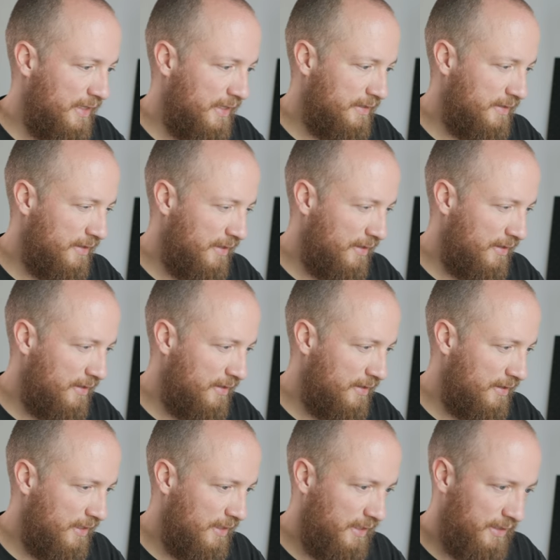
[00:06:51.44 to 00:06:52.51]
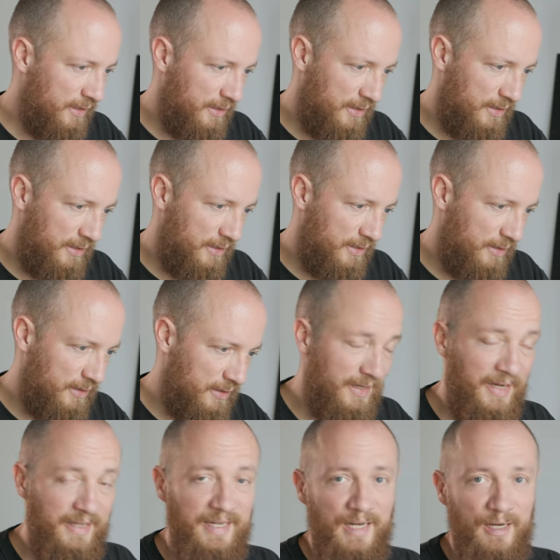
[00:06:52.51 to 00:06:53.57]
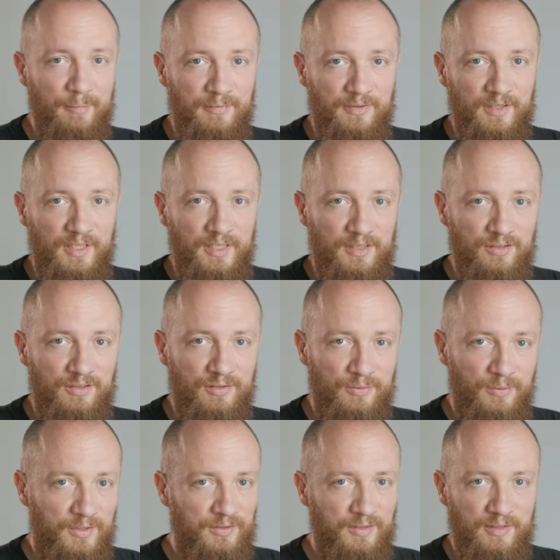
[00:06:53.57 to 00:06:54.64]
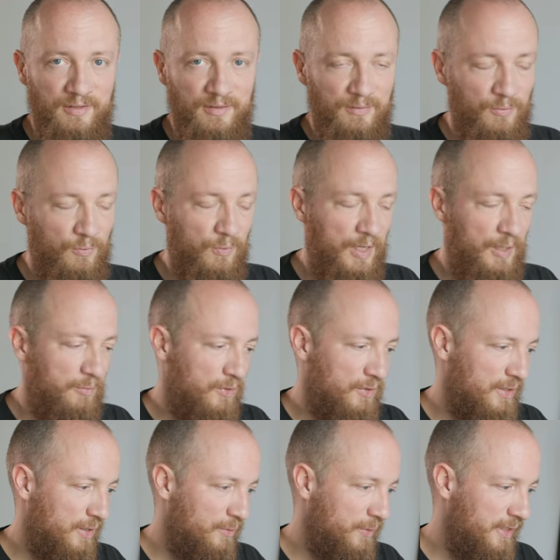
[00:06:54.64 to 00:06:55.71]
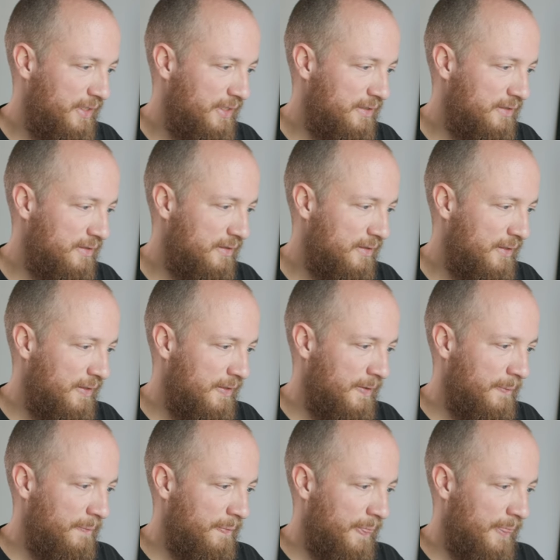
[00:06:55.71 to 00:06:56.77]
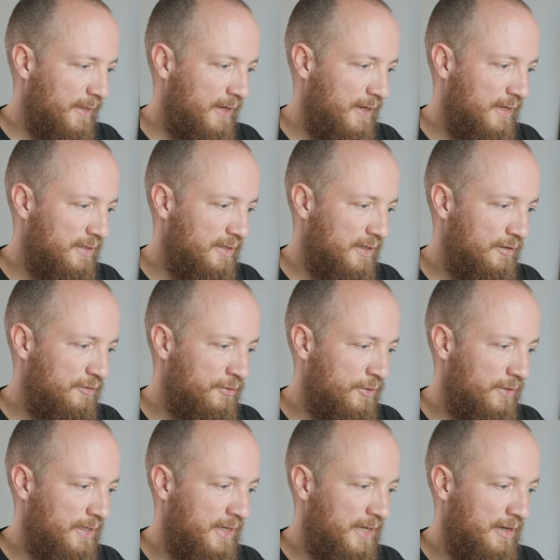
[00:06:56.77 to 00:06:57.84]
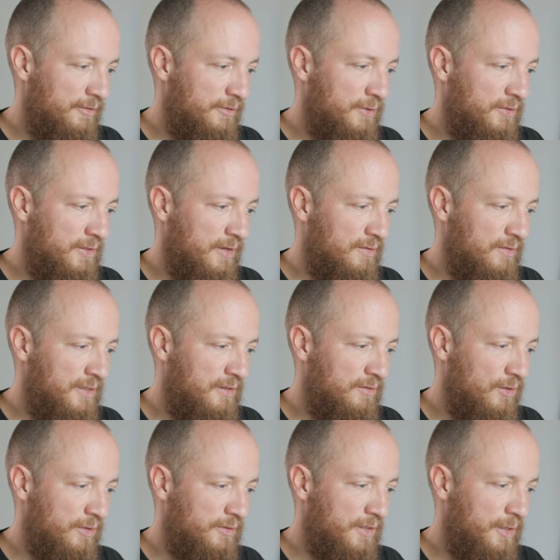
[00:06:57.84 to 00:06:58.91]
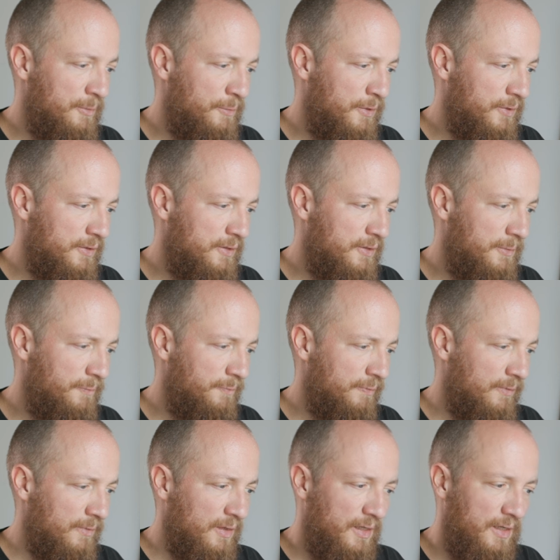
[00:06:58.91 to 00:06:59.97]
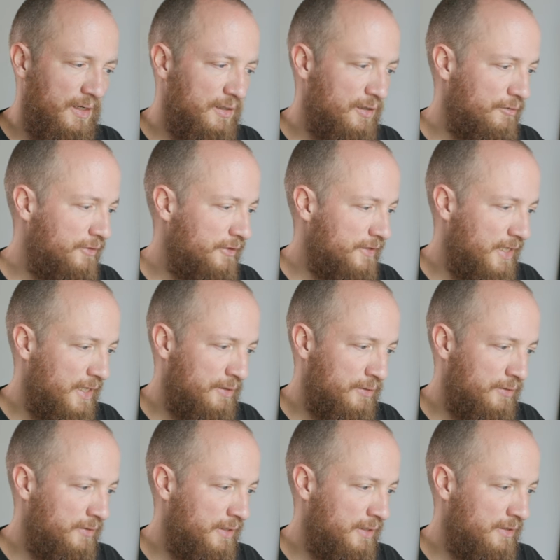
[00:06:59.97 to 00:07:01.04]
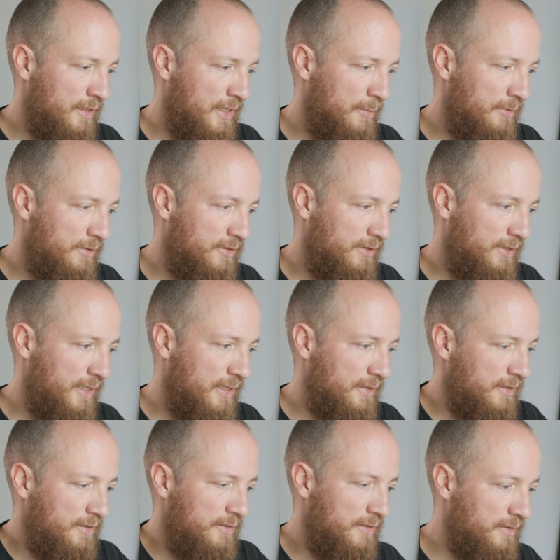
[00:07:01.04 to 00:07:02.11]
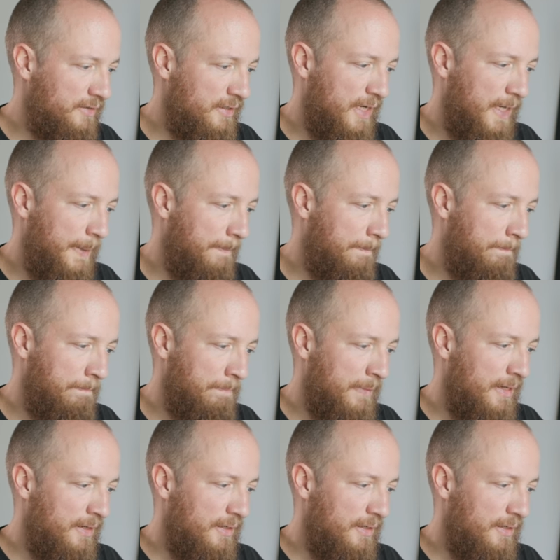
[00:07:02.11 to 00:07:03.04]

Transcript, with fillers: at I think 9 amps each, which is way more than we need, and a 4.5 to 17 volts input. It offers I2C telemetry and it's the same